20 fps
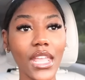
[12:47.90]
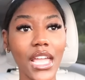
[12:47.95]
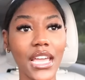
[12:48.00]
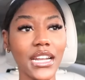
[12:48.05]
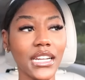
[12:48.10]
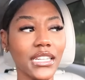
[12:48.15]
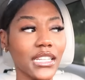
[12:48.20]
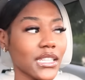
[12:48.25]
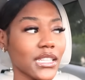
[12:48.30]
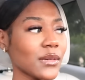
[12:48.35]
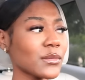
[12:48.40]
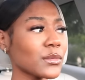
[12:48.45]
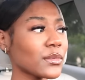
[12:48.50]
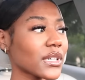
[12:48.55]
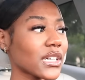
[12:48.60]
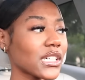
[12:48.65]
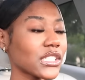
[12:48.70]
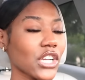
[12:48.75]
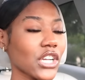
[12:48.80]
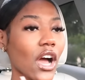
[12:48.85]
in a dilemma
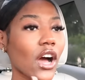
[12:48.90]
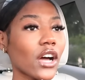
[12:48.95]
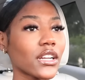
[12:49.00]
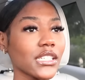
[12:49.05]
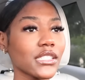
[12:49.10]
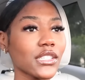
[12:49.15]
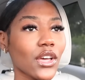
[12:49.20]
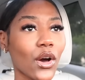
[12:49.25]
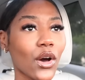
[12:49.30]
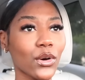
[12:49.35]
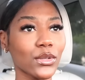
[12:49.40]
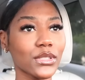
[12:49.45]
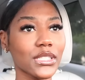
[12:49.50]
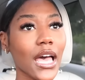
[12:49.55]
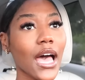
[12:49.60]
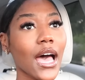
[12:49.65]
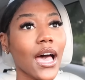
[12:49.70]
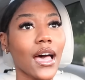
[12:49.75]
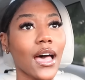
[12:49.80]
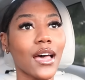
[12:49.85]
because y'all this whole
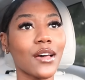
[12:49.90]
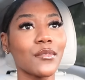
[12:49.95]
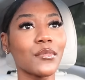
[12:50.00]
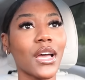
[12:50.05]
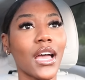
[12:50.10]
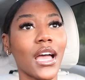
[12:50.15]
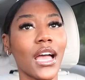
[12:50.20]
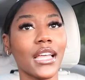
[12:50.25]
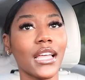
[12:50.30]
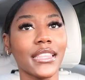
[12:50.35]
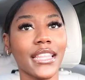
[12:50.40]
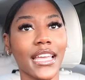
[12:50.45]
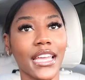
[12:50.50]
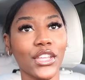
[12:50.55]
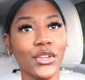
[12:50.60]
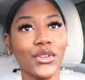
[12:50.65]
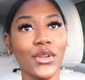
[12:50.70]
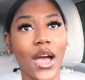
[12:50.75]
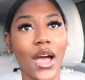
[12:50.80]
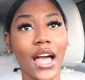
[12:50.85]
time
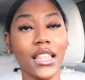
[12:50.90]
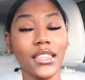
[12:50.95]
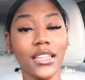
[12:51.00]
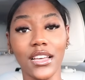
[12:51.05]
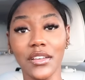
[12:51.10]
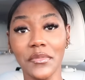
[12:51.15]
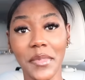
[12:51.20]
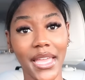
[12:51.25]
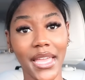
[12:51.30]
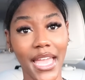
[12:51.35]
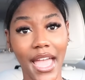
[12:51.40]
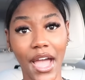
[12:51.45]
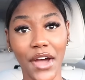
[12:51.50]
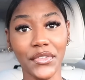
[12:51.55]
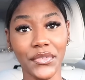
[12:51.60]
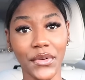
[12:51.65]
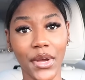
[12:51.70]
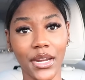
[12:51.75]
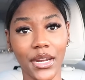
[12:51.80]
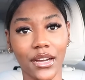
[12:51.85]
that you know i love making
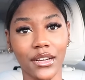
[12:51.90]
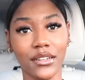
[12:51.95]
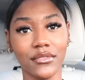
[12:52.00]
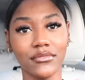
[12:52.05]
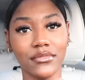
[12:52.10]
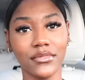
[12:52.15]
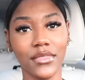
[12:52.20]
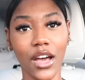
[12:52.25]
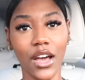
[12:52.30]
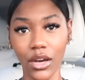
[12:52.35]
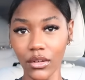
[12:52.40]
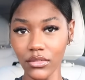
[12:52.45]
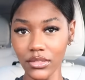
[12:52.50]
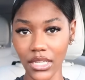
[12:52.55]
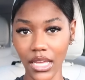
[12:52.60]
alfredo whole